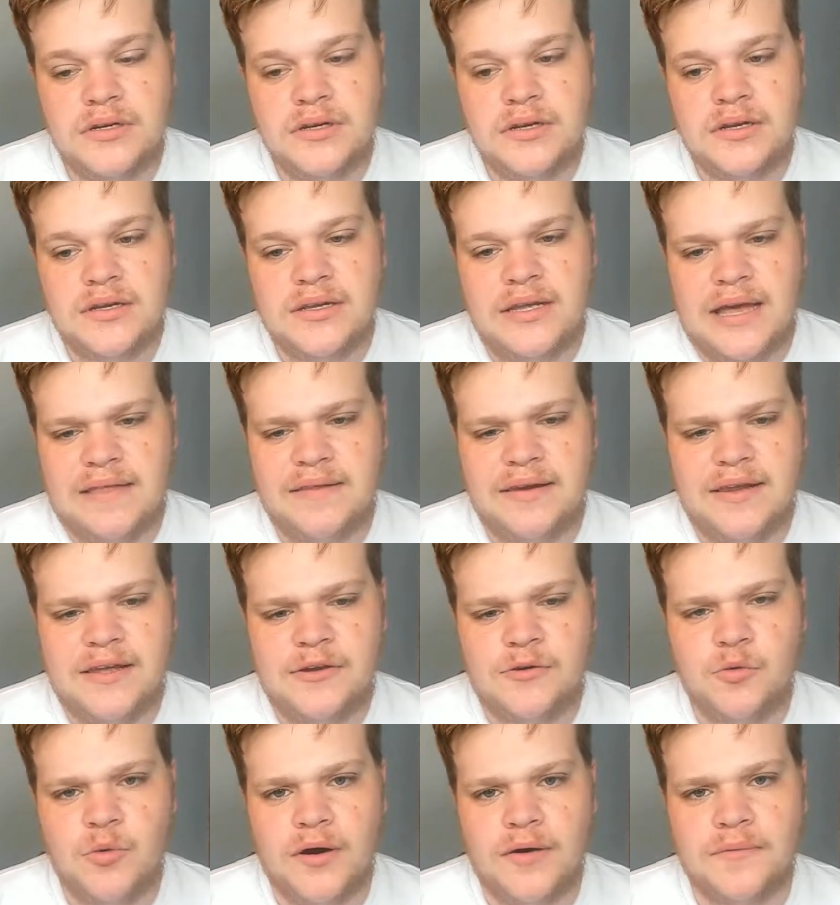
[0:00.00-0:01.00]

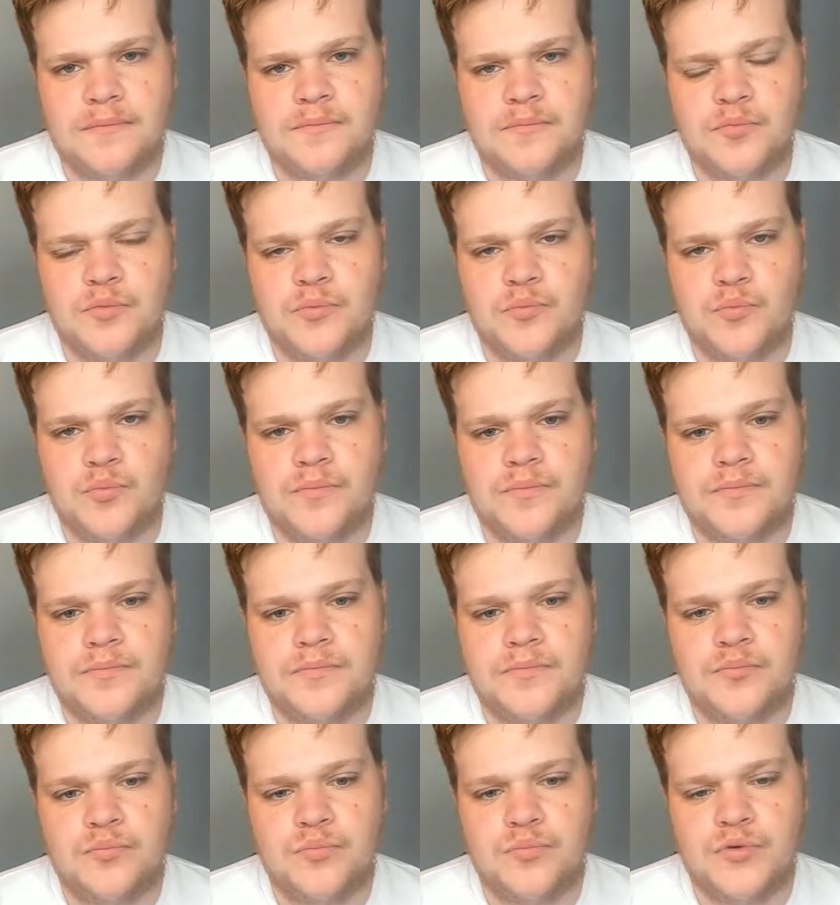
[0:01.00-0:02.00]
League One
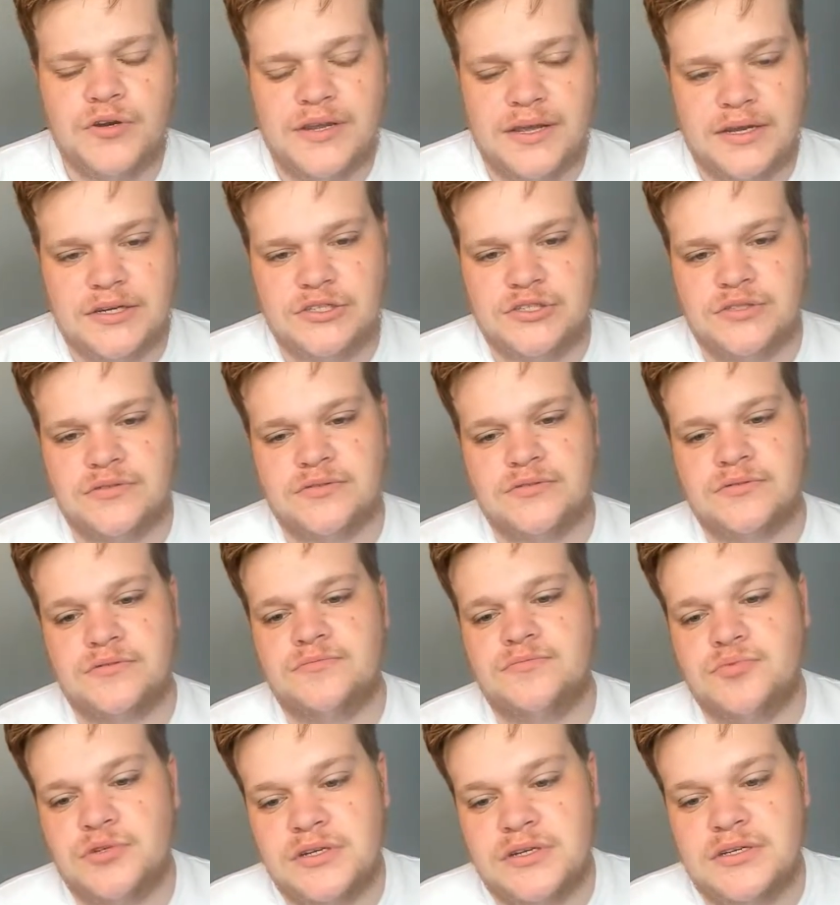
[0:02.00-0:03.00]

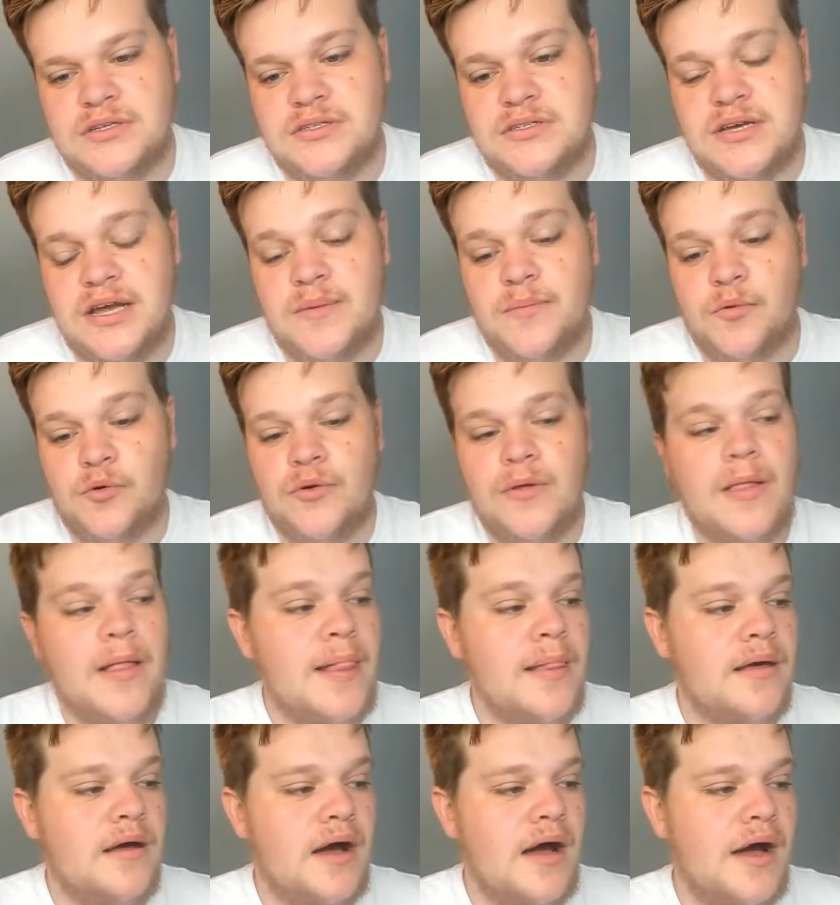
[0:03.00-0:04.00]
predicted table.
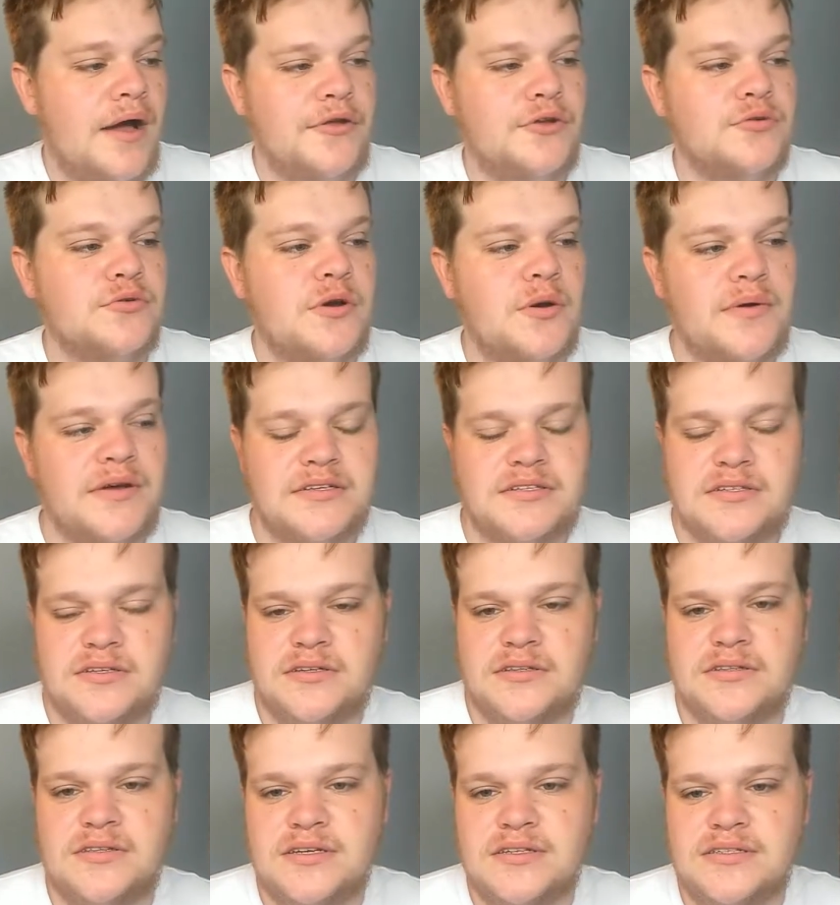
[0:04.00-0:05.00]
You'll notice
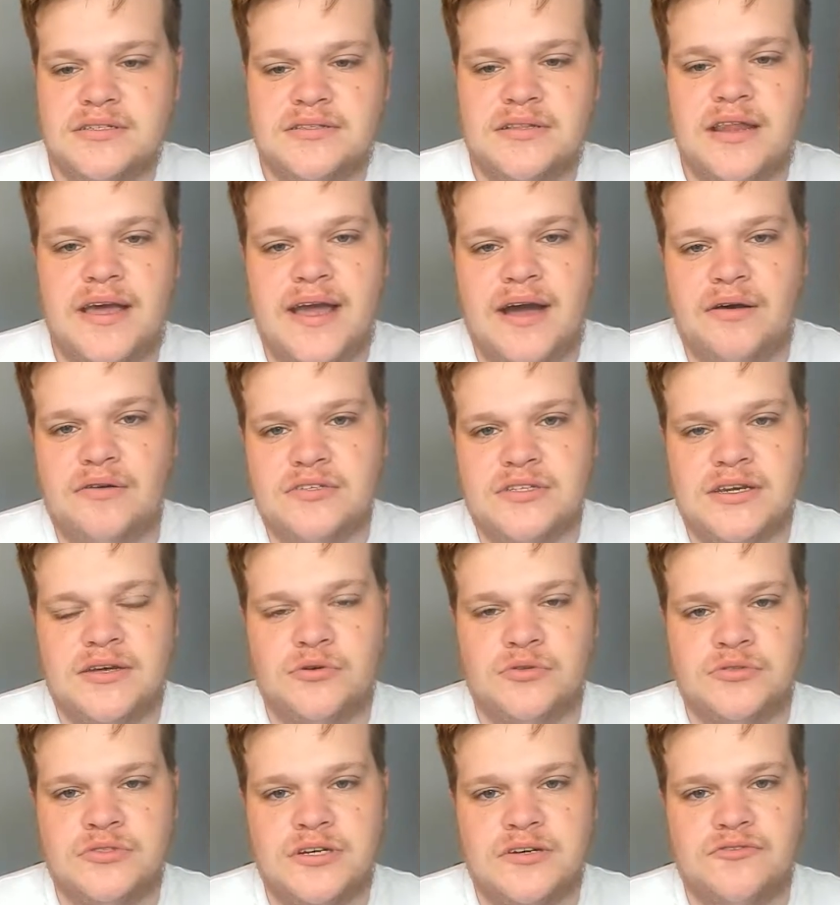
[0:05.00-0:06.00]
that this layout is a
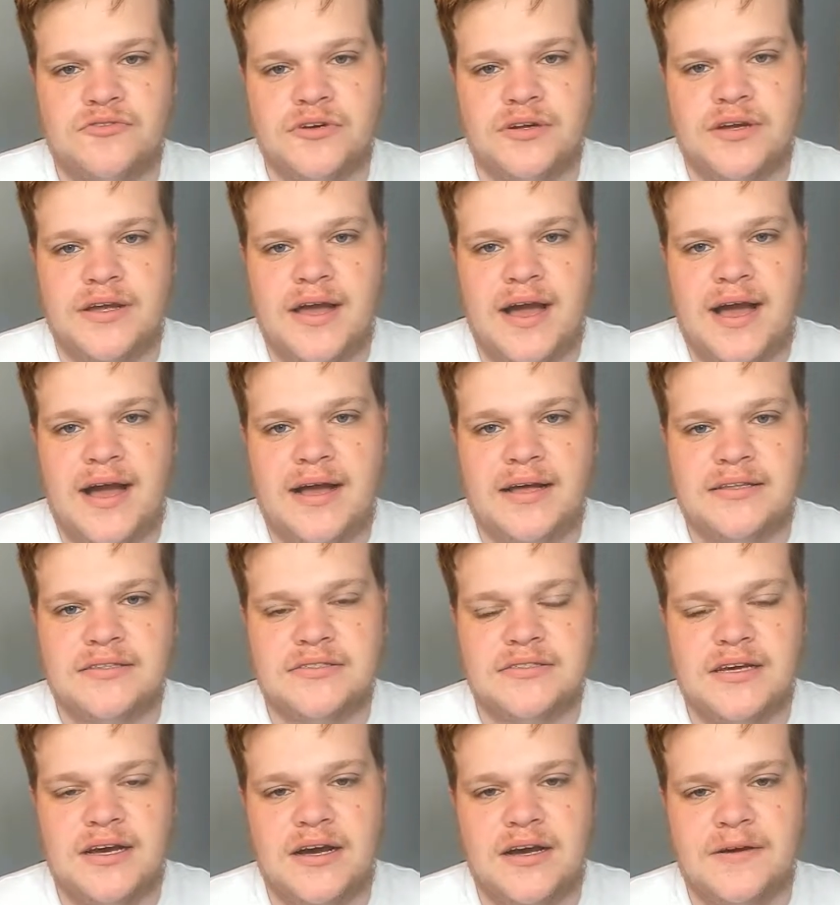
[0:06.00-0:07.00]
little different. It
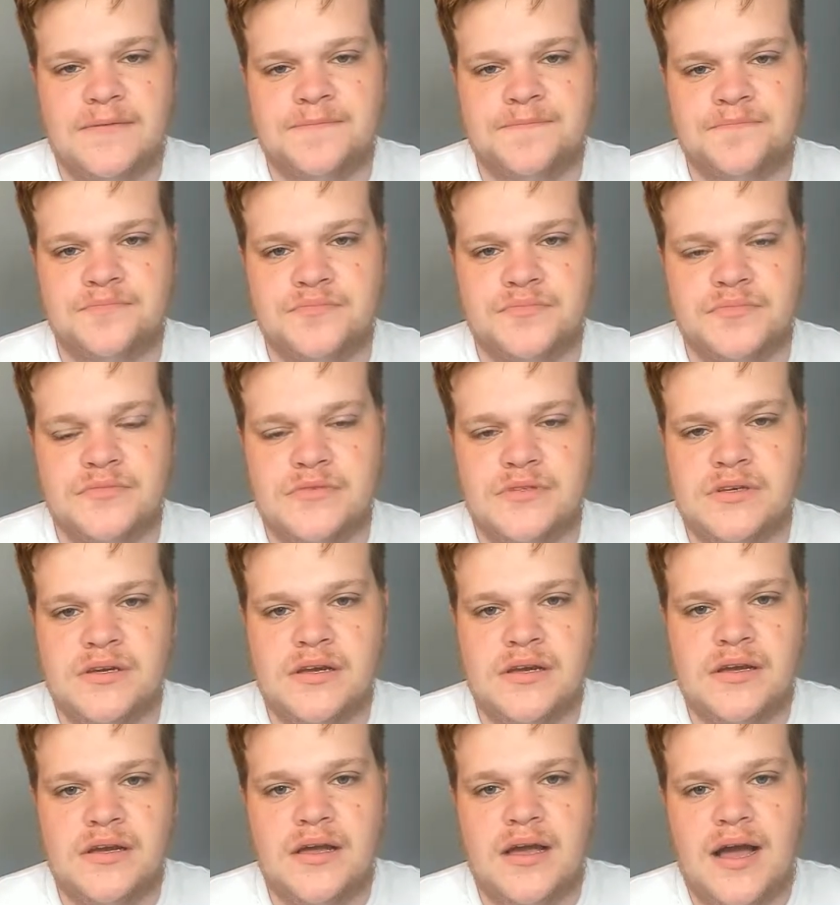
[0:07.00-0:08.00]
had
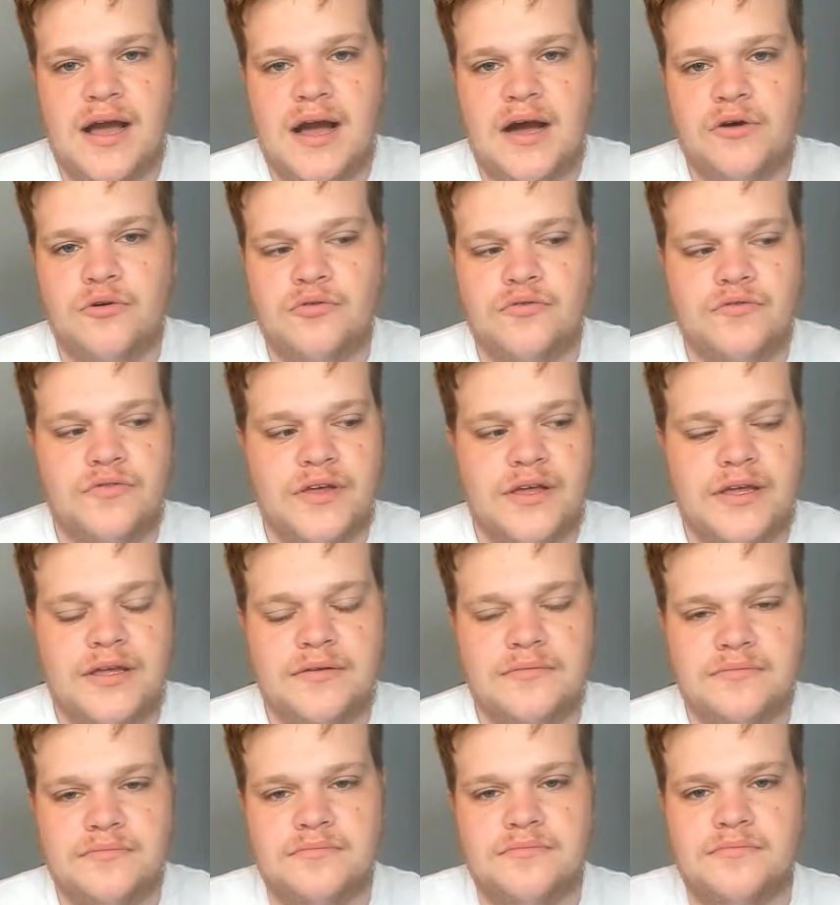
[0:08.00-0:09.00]
Alfie
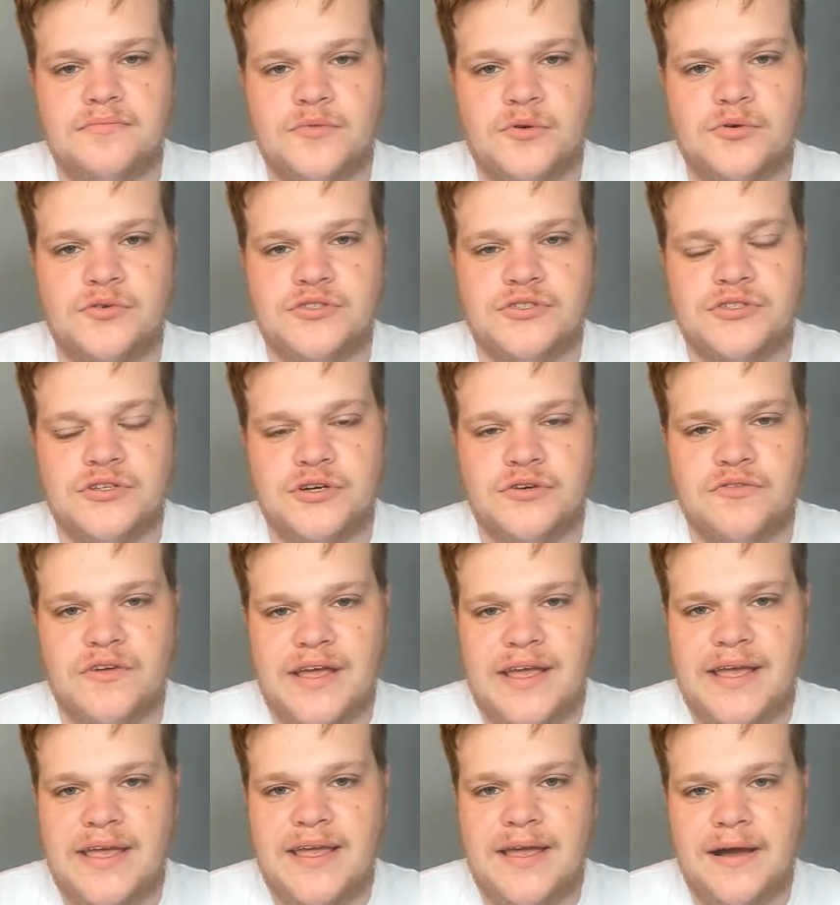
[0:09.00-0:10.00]
Mawson over
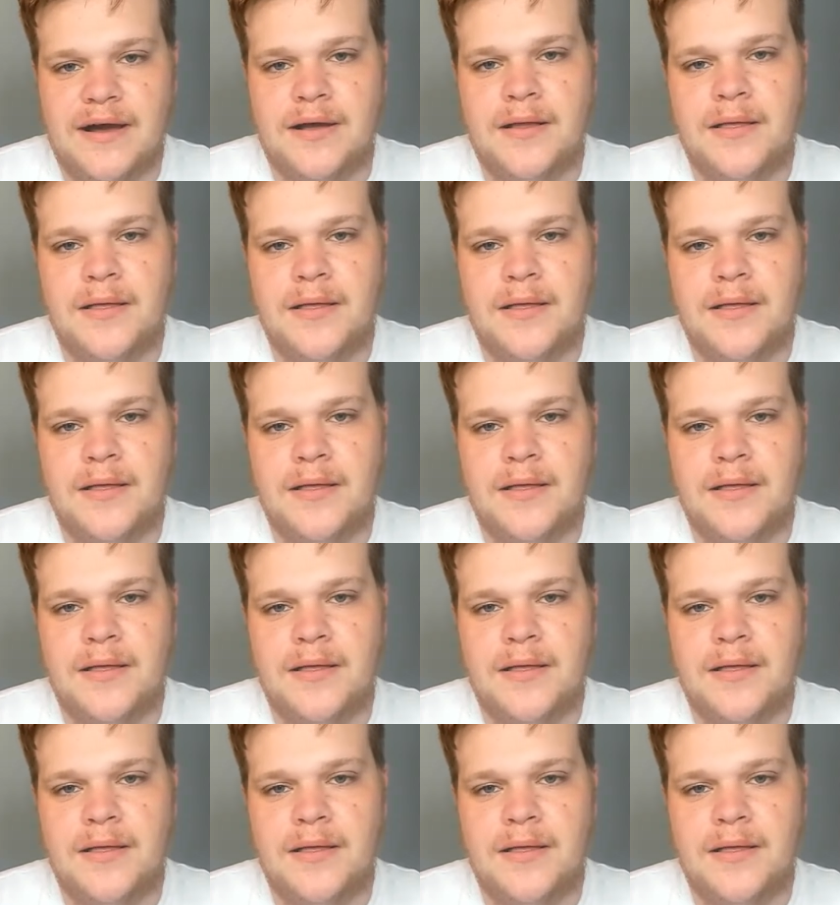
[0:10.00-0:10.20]
here,